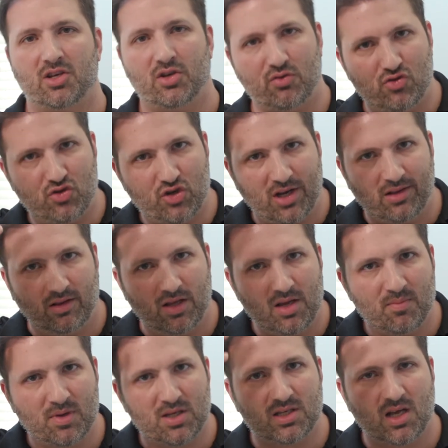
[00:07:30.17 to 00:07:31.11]
to
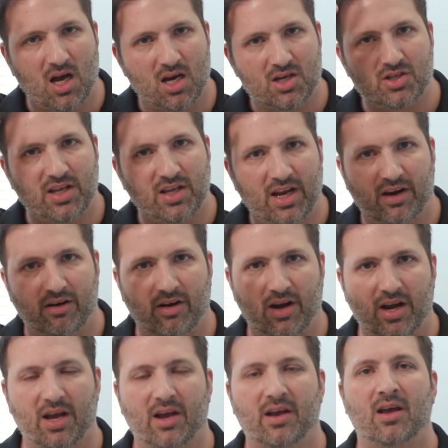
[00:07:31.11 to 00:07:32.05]
gently massage the
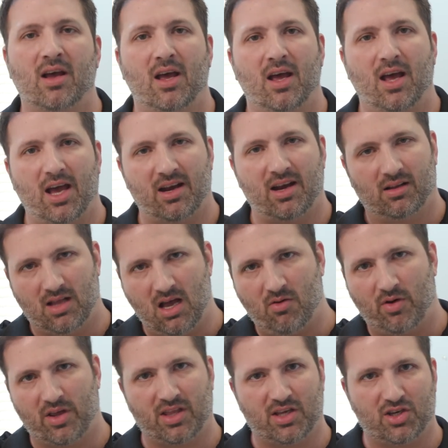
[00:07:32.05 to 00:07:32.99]
area and
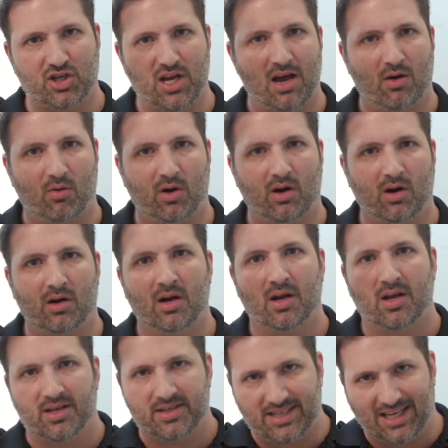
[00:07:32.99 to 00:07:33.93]
allowing the shower
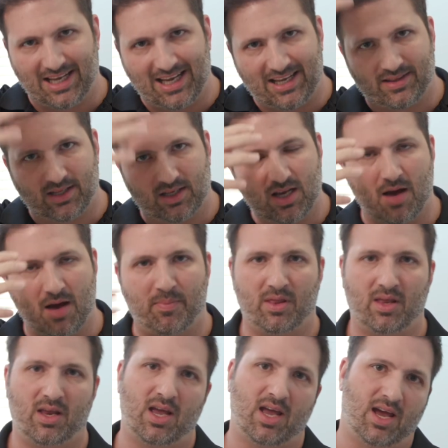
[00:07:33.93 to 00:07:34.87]
to hit the top
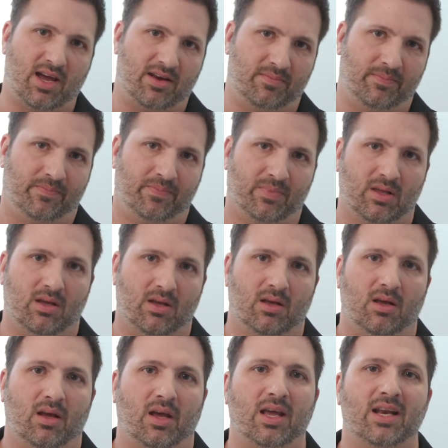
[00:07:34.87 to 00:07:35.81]
of the head.
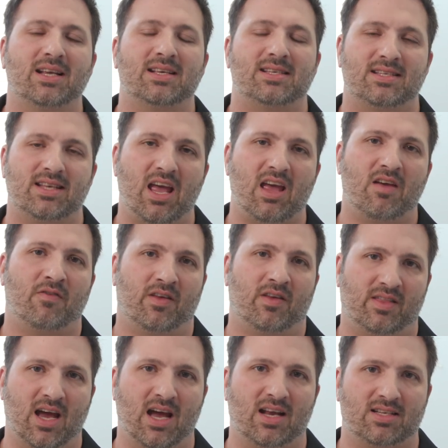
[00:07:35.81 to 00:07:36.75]
It is safe
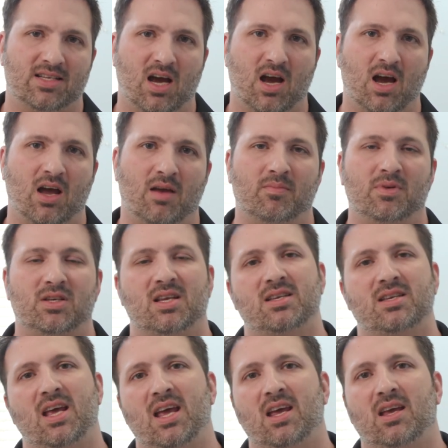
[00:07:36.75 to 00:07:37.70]
at that time
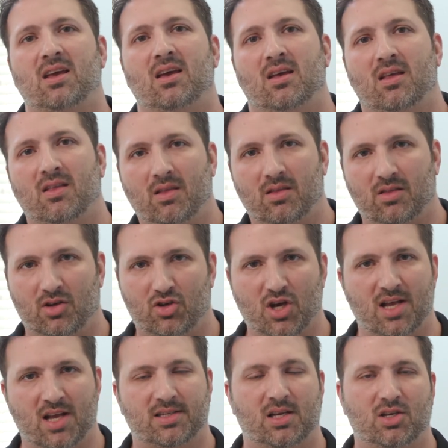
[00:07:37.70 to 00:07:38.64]
to take the
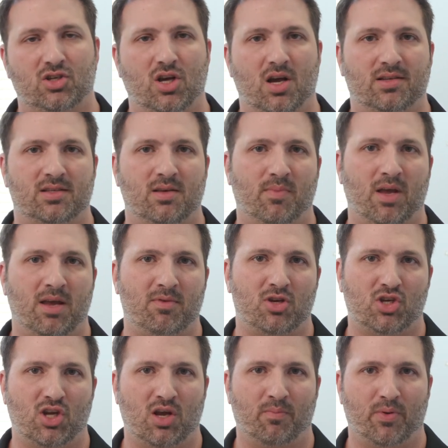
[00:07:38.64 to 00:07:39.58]
Johnson & Johnson
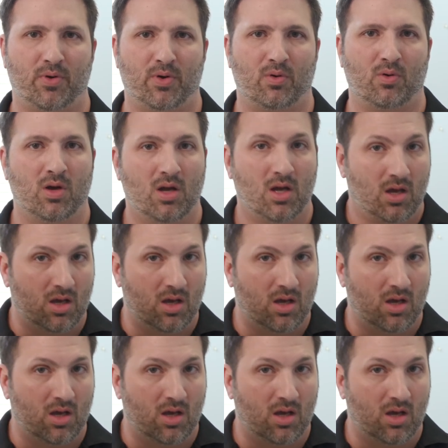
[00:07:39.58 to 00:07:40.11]
baby shampoo,